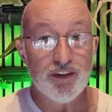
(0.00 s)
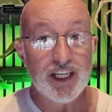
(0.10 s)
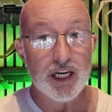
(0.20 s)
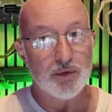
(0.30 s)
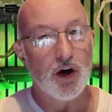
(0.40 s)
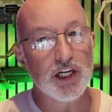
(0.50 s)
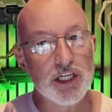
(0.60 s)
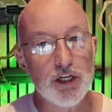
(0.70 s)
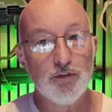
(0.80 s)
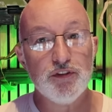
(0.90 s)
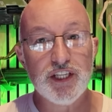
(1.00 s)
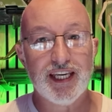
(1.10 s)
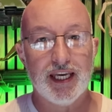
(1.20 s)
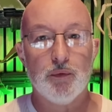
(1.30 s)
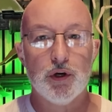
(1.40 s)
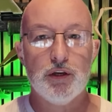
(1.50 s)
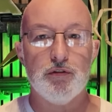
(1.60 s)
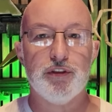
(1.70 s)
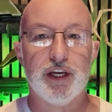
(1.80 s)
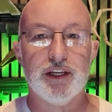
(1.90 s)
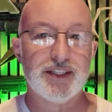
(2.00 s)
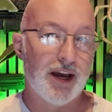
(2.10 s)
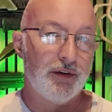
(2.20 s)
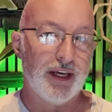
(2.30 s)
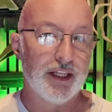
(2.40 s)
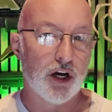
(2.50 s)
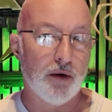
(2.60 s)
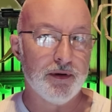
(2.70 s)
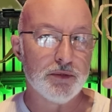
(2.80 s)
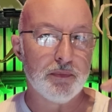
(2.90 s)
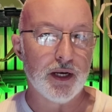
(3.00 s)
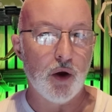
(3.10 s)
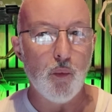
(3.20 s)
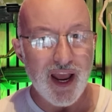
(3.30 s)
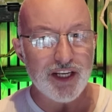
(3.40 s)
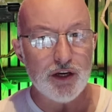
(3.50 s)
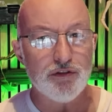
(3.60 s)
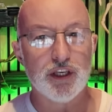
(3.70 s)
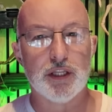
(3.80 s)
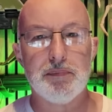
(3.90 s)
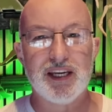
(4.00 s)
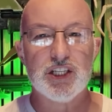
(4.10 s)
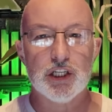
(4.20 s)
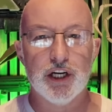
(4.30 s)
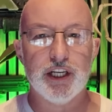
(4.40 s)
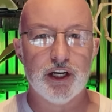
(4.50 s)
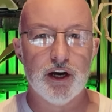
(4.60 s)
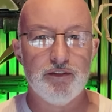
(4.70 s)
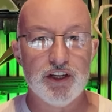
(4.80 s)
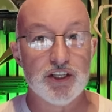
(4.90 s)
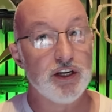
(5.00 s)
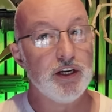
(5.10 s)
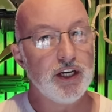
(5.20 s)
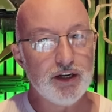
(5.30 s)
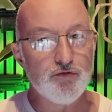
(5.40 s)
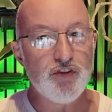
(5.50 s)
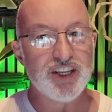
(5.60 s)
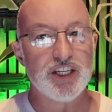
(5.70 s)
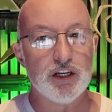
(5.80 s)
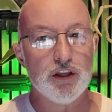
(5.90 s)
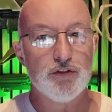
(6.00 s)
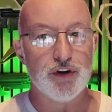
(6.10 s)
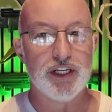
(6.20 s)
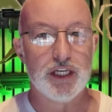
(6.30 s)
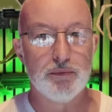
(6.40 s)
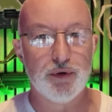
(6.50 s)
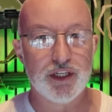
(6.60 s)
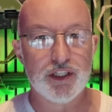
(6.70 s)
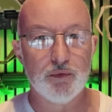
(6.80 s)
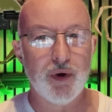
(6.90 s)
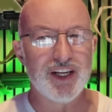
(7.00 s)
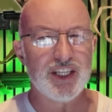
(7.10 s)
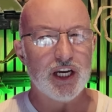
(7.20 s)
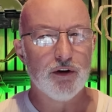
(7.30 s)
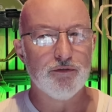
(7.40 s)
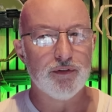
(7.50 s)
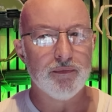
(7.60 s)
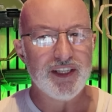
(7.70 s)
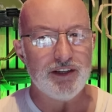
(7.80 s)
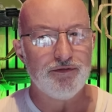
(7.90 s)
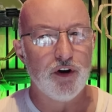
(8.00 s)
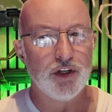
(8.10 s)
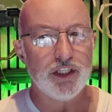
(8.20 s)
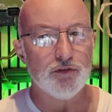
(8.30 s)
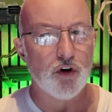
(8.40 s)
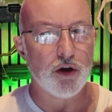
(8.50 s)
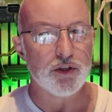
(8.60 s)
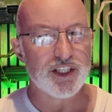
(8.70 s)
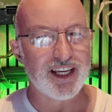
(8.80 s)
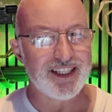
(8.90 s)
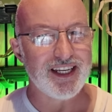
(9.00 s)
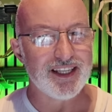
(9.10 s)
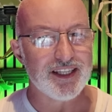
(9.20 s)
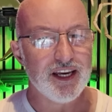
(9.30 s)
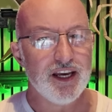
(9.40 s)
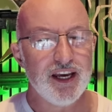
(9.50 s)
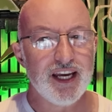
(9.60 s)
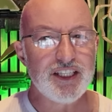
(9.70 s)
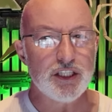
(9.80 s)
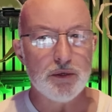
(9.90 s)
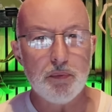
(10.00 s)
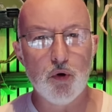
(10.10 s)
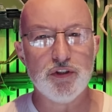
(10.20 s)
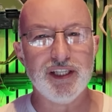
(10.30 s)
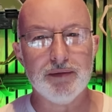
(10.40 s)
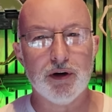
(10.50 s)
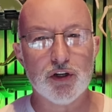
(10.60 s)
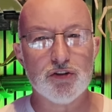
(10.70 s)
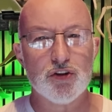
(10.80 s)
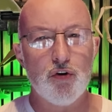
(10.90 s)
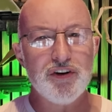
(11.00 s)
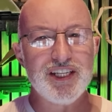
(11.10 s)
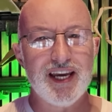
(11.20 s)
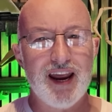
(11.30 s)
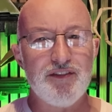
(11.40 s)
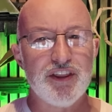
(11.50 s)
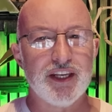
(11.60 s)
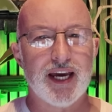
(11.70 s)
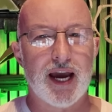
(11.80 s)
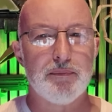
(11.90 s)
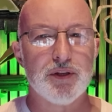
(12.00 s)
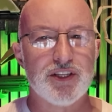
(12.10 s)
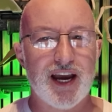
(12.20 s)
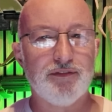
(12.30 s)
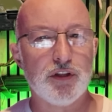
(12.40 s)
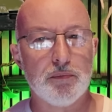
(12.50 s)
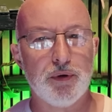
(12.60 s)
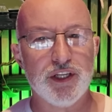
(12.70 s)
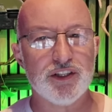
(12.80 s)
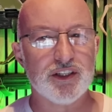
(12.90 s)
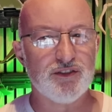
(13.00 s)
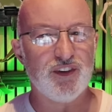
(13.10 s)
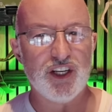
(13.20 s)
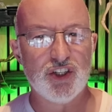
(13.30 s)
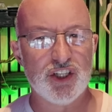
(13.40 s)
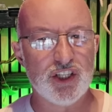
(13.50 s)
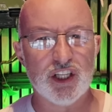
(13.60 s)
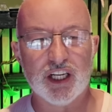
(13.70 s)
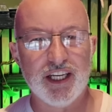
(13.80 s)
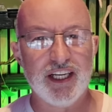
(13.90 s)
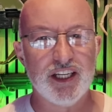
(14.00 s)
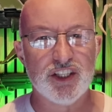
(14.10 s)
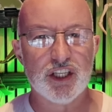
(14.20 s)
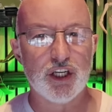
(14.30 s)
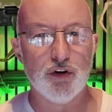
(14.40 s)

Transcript: the video, I'd love to hear what you think down in the comments below. Where do you think the biggest learning curve is in resin 3D printing? Where does it come from? Is it finding the right settings? Is it supporting your models? Or is it everything that happens after the print has finished? Is it the cleaning? Is it the